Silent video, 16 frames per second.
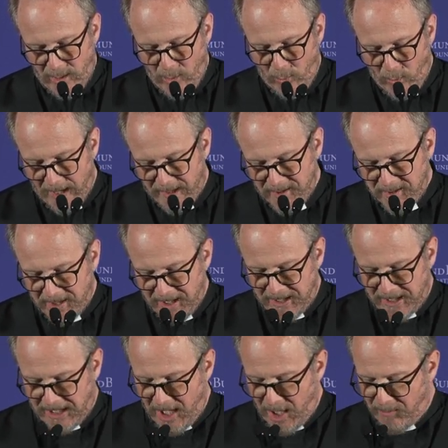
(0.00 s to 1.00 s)
Where are you going
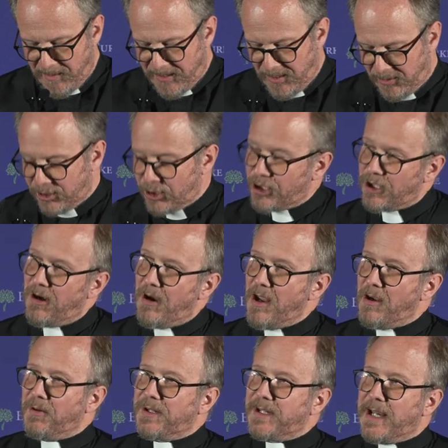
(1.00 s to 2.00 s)
to go with your
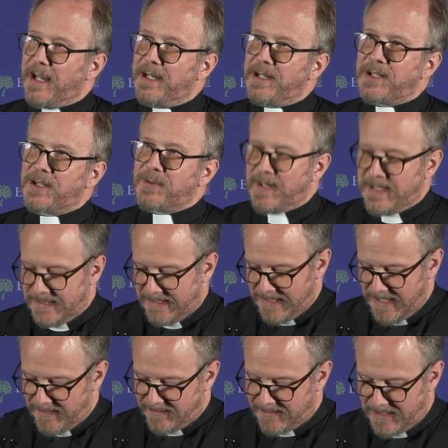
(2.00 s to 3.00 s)
child in
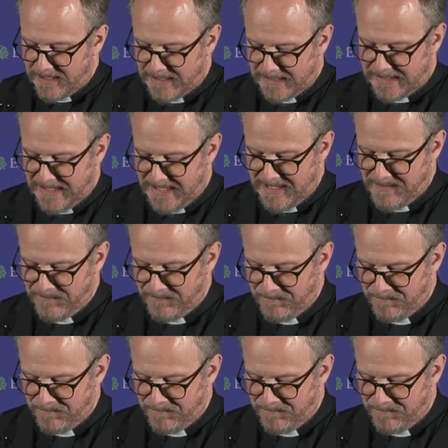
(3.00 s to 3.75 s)
2030?